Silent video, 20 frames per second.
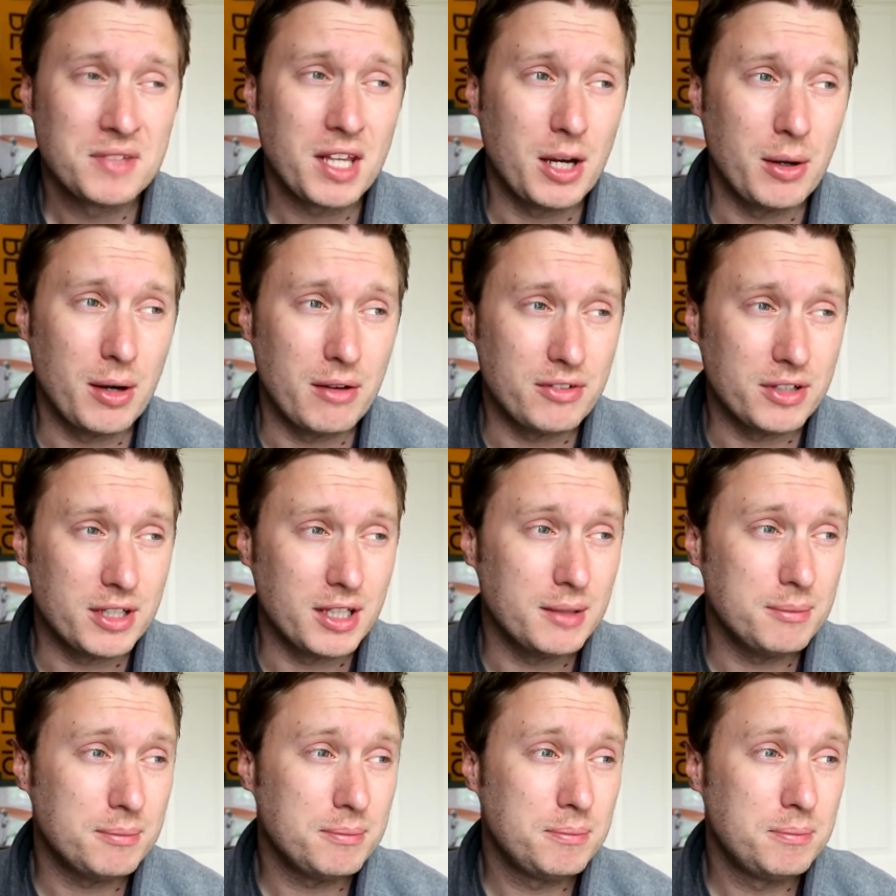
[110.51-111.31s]

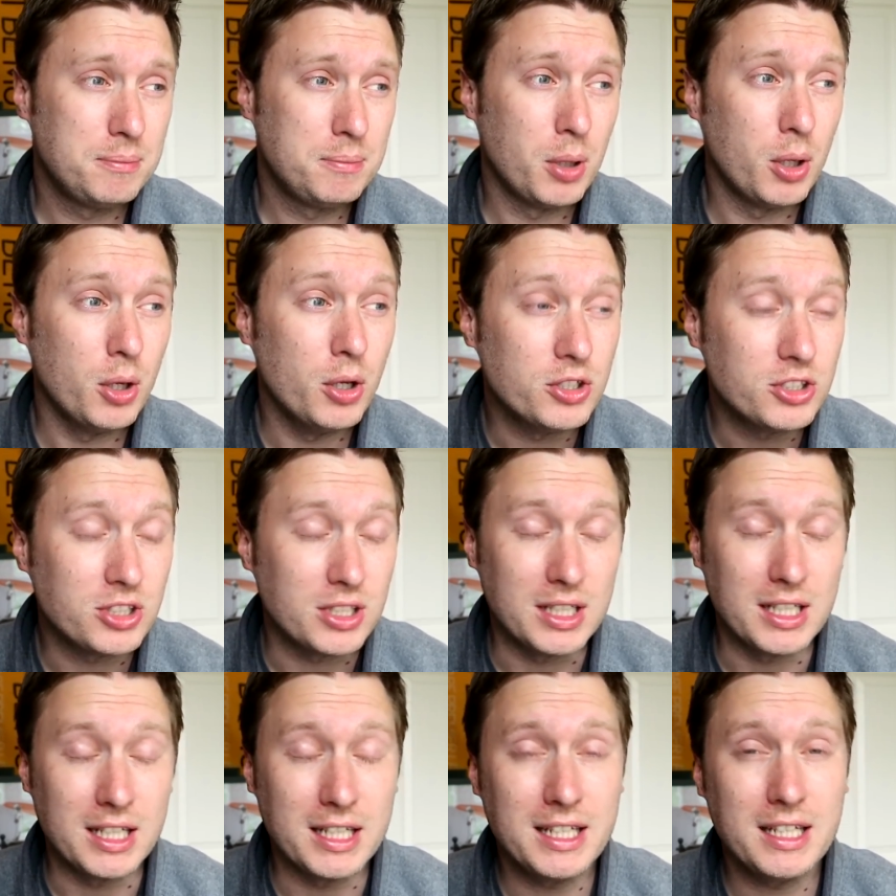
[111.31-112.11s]
However,
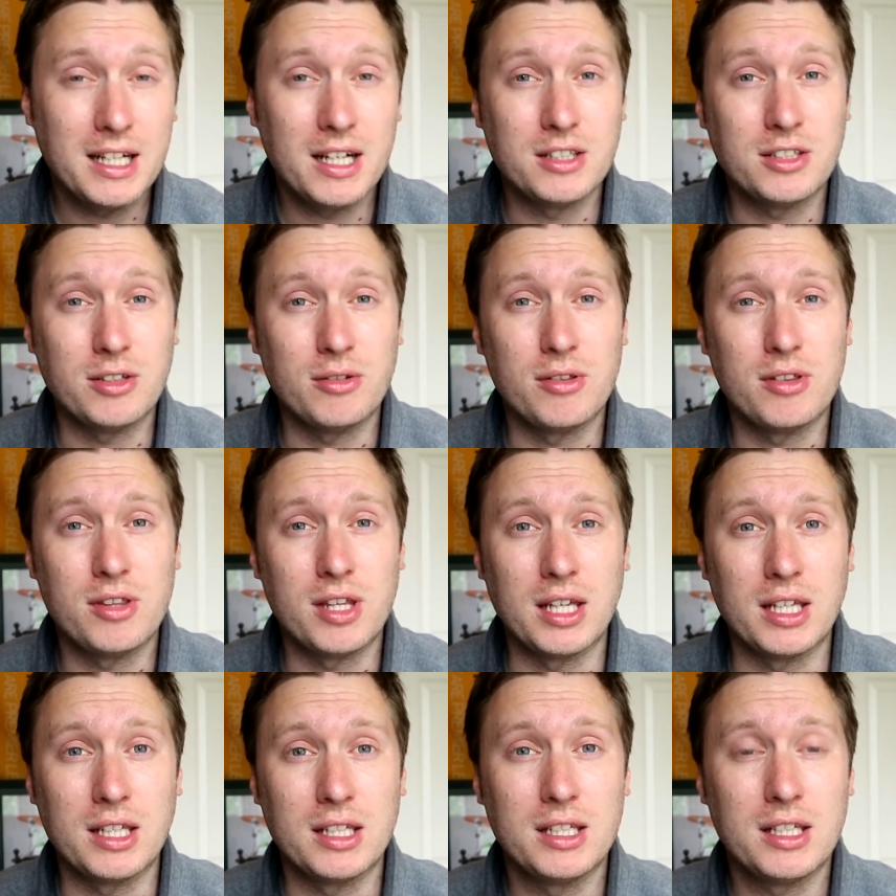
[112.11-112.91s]
personally, I don't
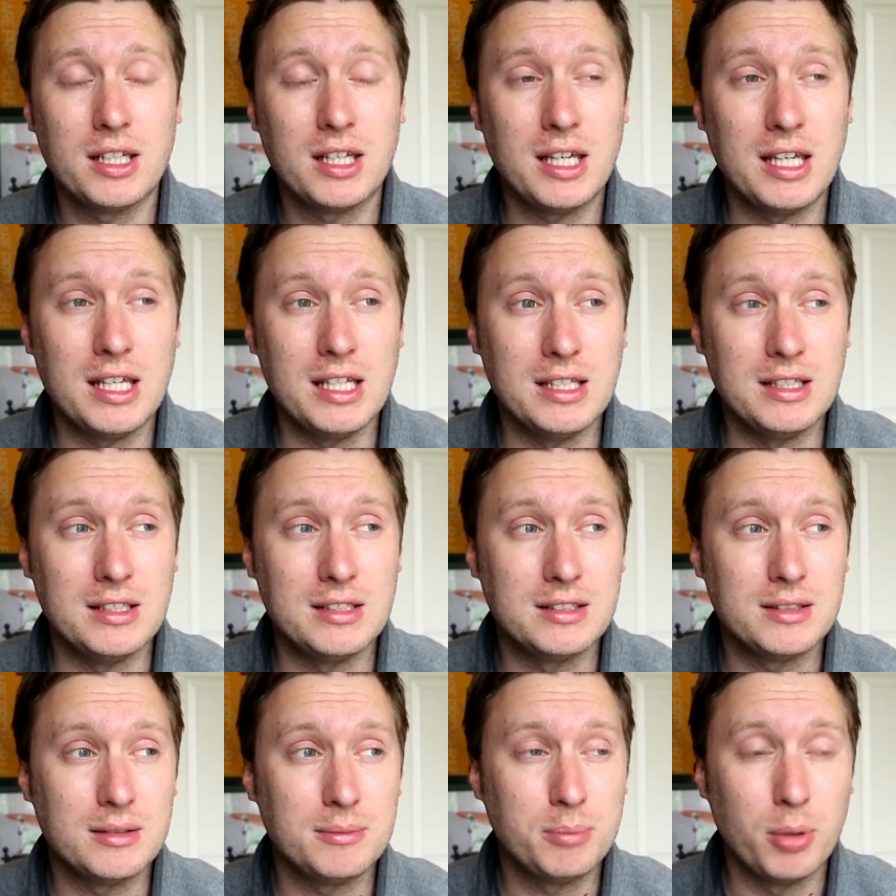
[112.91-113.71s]
think
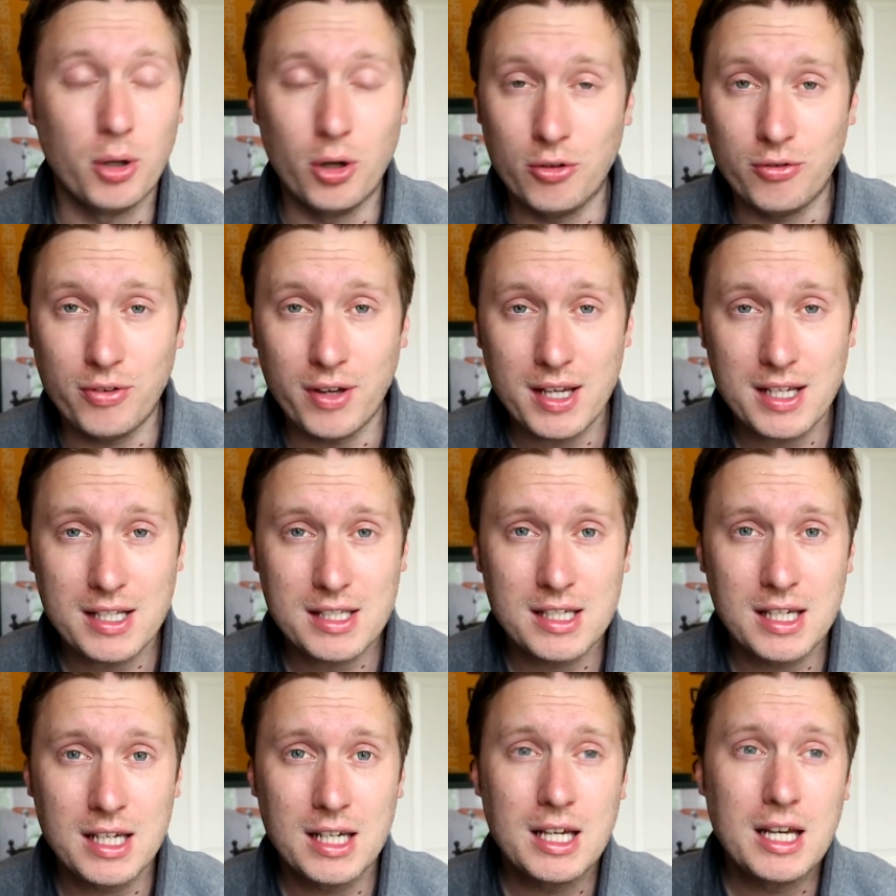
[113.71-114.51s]
he's
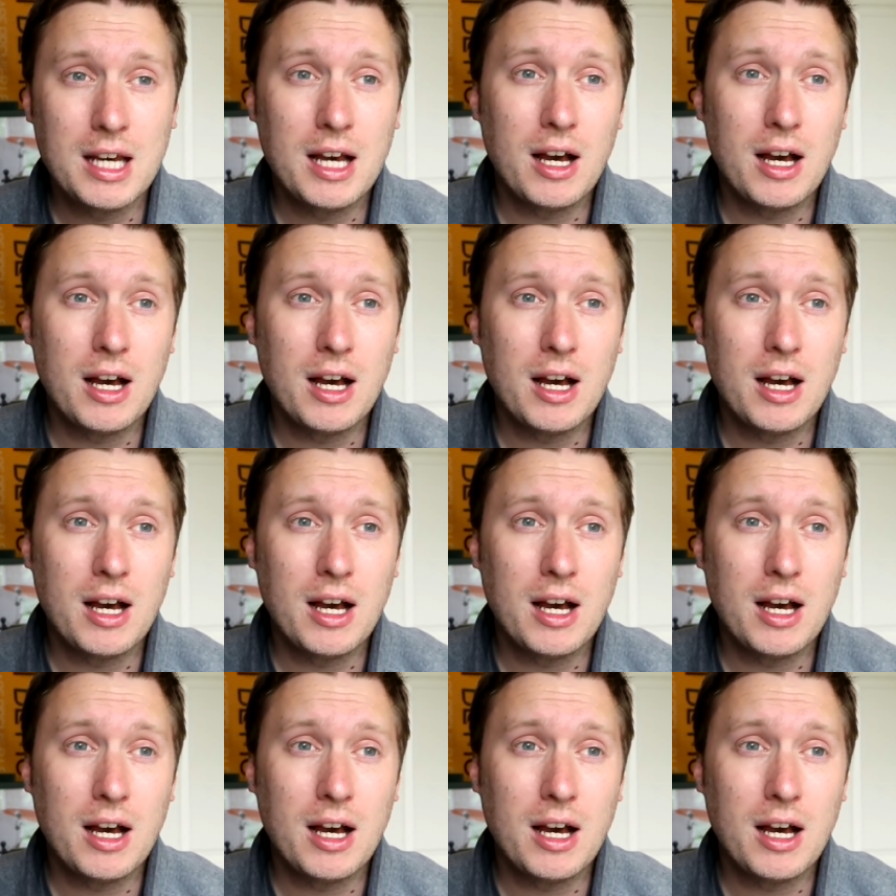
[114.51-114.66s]
perfect.